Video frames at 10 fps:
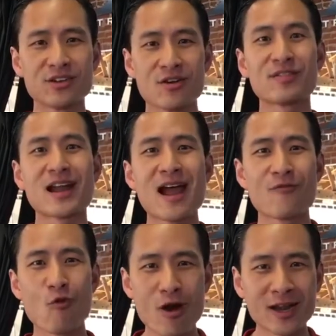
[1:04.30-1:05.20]
you know that I
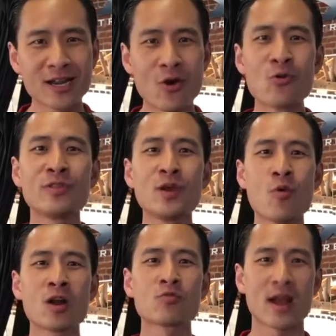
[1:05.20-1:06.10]
have one and only
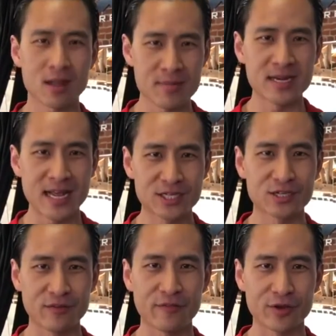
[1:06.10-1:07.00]
one
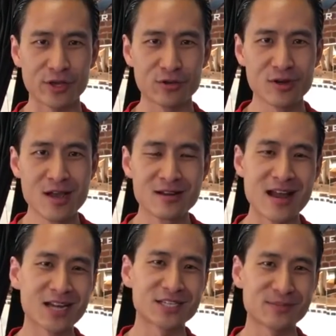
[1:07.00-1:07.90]
recommendation for you,
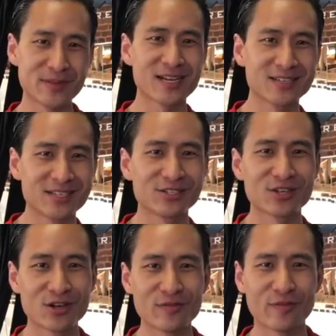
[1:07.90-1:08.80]
not just because he's a
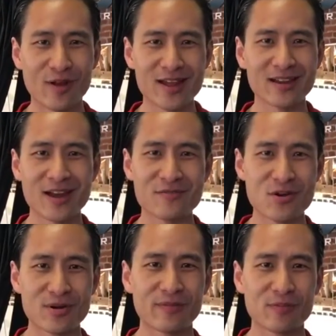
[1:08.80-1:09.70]
good friend and I've
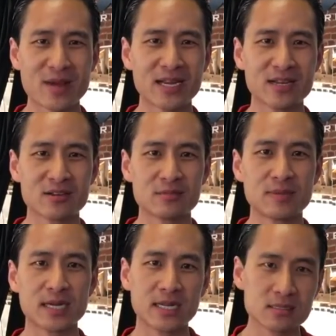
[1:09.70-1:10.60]
known him for many years,
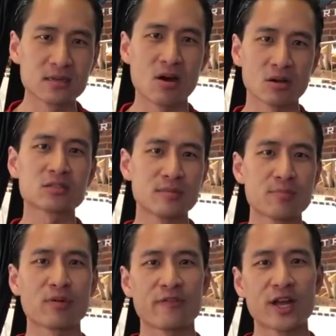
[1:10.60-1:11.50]
but he's an
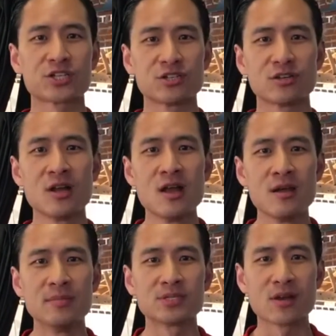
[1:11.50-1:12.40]
ultimate professional,
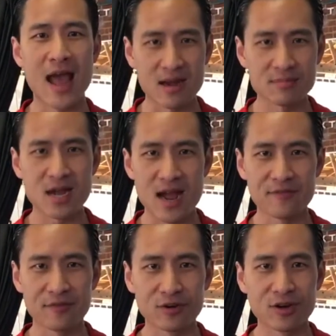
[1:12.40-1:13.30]
Mr. Adam
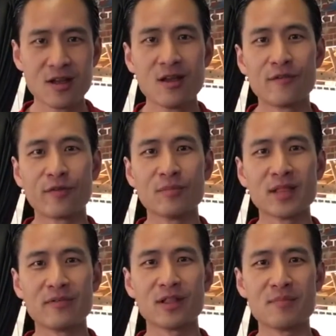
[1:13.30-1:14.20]
Keifer from
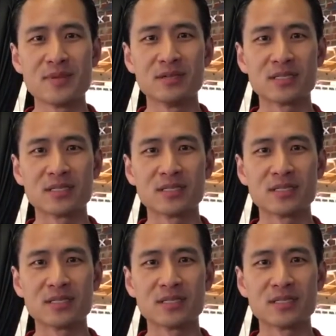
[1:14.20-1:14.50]
Level Up Music.